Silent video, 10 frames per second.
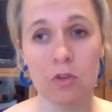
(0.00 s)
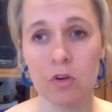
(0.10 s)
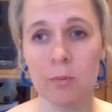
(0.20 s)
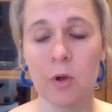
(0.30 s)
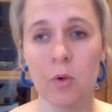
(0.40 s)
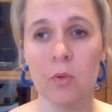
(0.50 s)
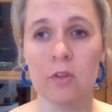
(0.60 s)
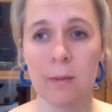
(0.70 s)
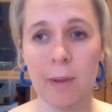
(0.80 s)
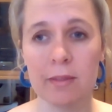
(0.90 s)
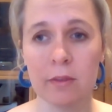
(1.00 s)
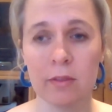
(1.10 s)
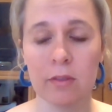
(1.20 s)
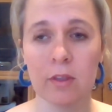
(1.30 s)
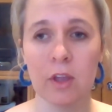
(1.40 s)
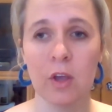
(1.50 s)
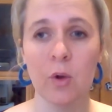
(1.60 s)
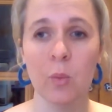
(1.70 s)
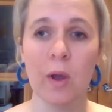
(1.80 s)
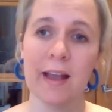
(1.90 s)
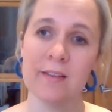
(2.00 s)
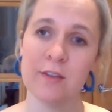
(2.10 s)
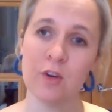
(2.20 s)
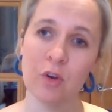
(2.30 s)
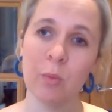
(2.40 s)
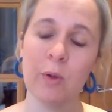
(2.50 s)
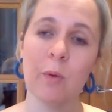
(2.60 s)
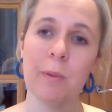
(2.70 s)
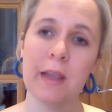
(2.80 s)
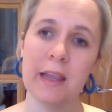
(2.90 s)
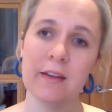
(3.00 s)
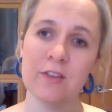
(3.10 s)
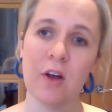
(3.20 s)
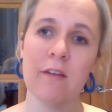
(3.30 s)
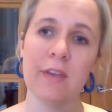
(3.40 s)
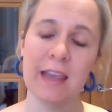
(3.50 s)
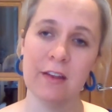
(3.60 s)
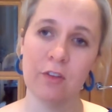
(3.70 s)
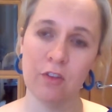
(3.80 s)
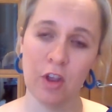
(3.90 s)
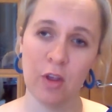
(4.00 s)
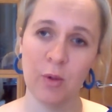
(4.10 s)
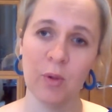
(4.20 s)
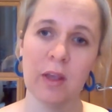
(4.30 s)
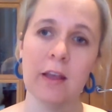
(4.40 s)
group calls a month where as a group we will be diving into